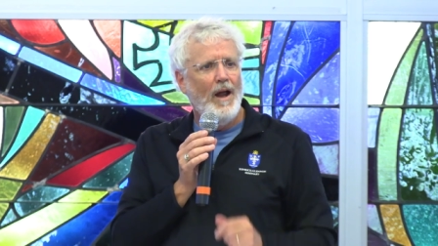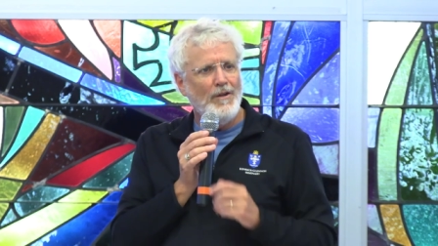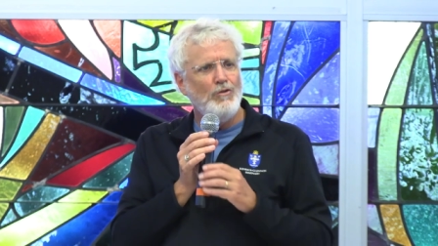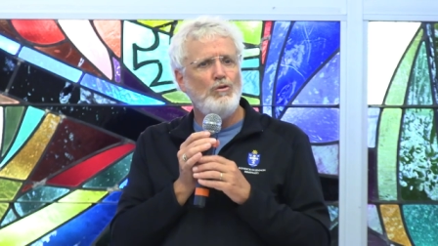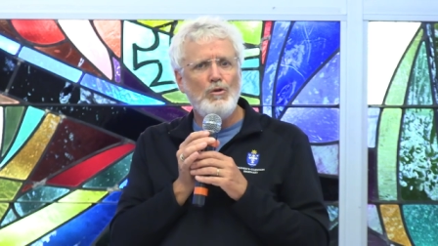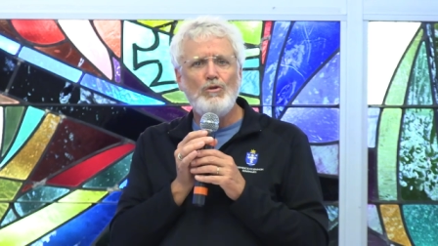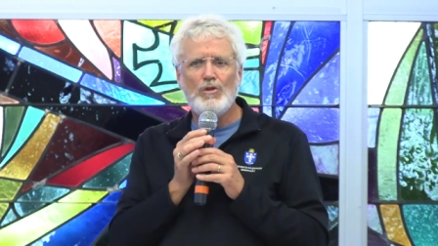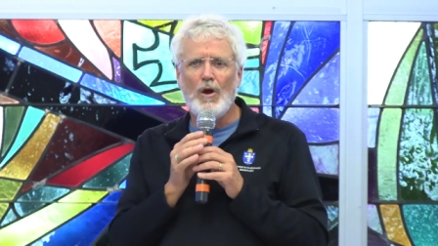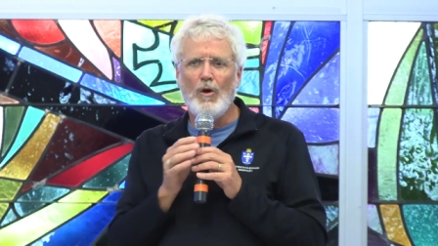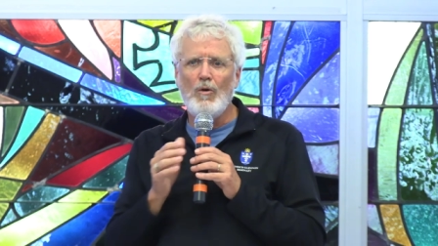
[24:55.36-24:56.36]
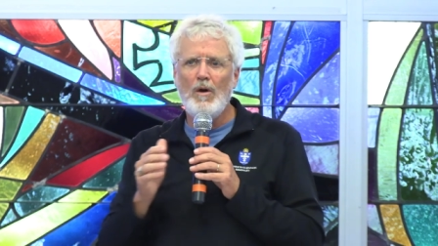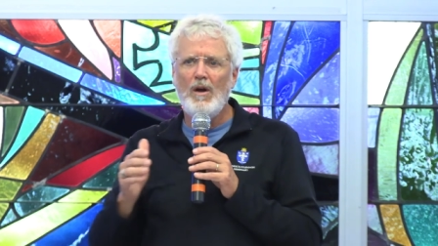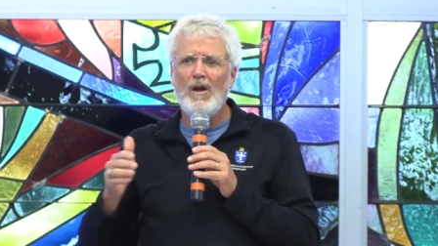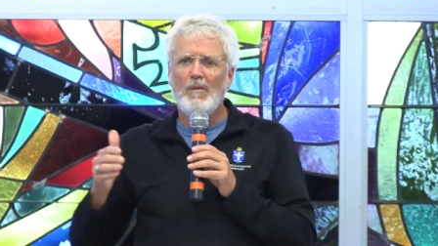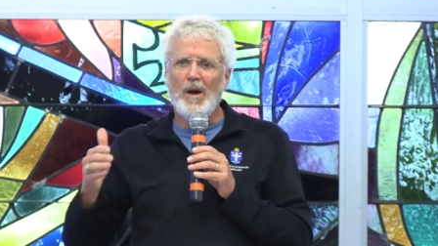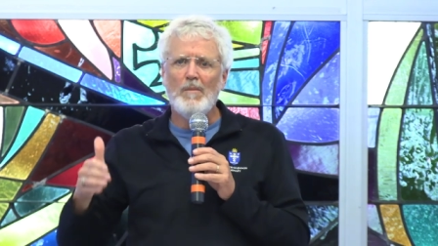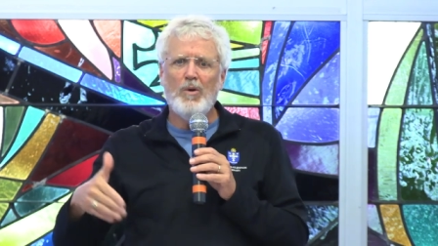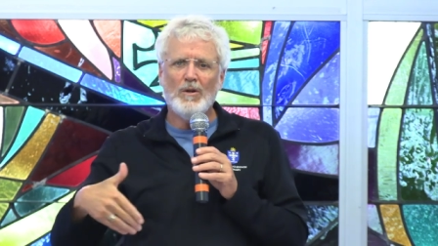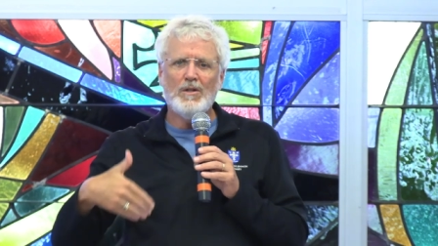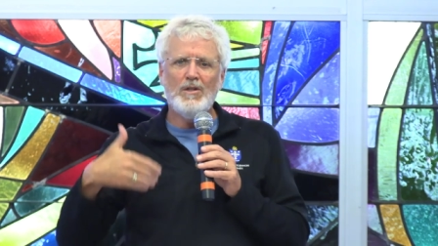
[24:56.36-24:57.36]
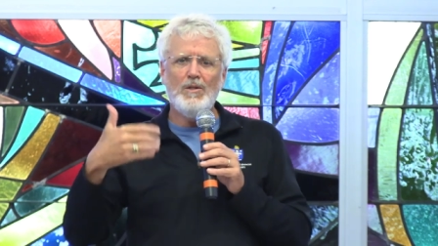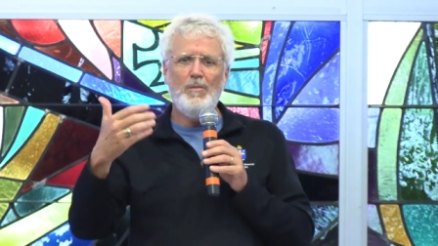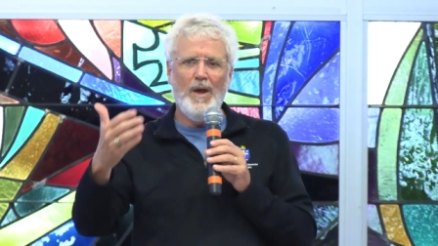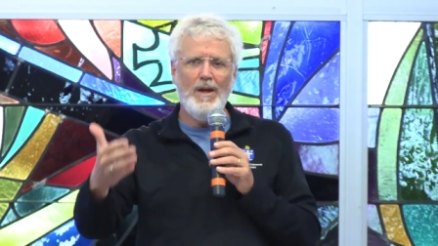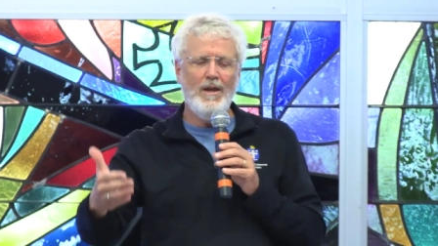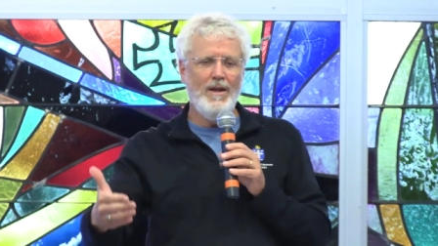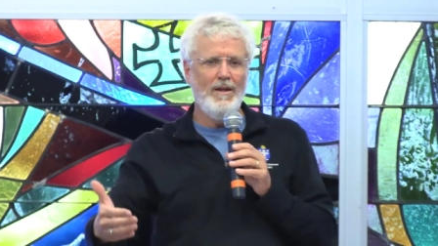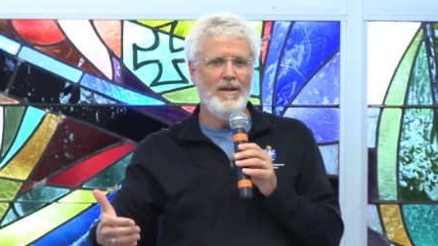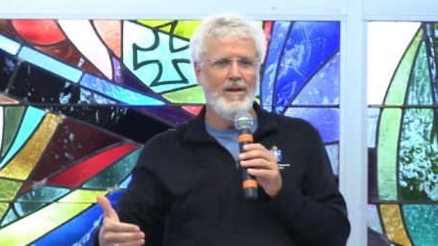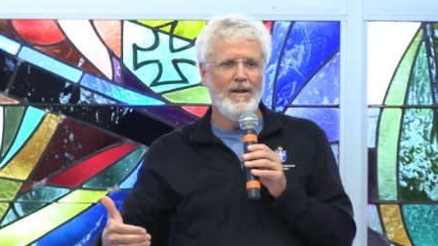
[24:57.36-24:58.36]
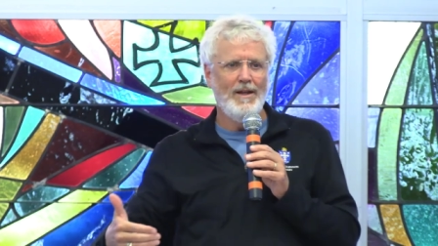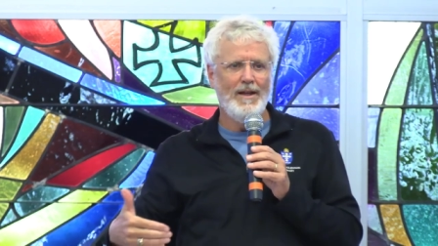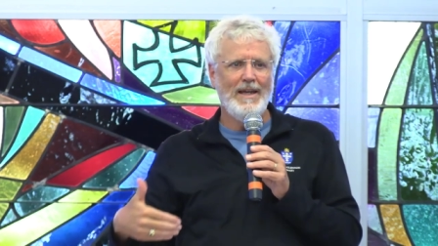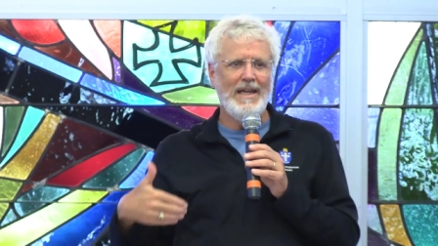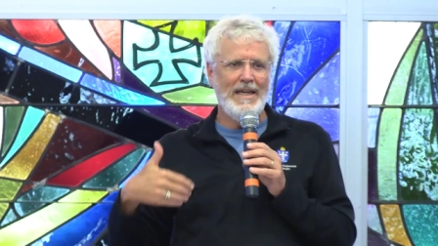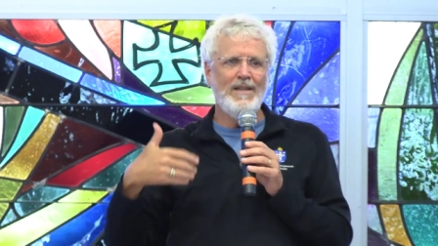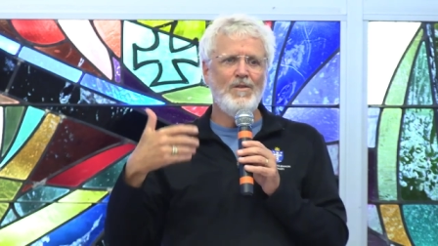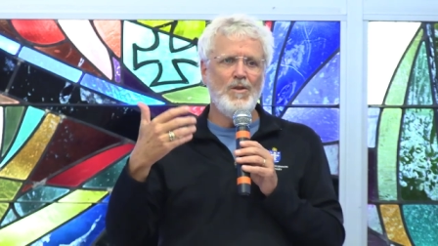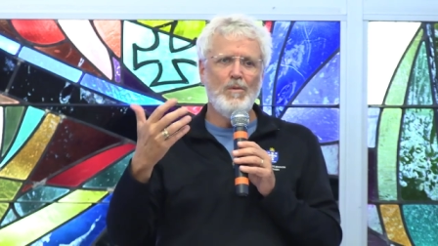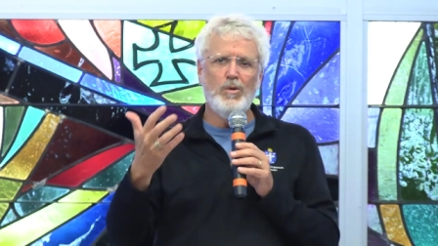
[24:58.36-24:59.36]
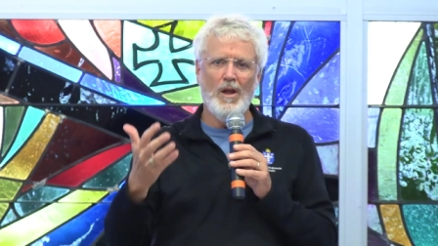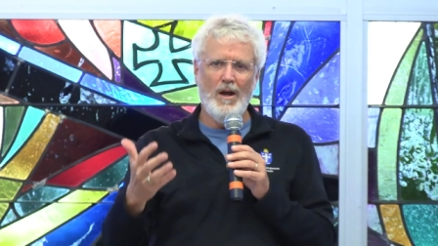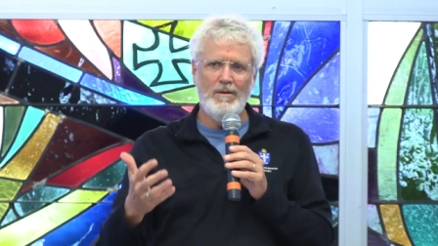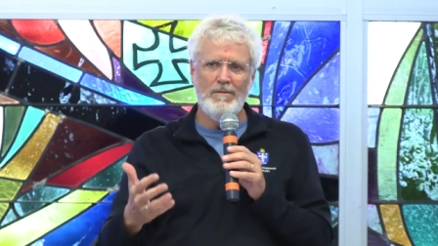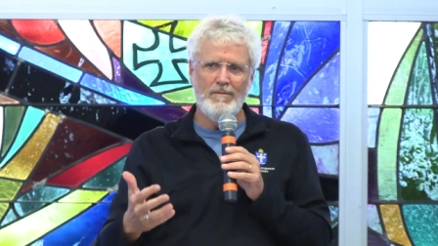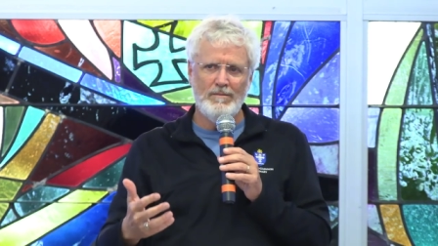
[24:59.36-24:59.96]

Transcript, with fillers: And you do so by participating in the blood.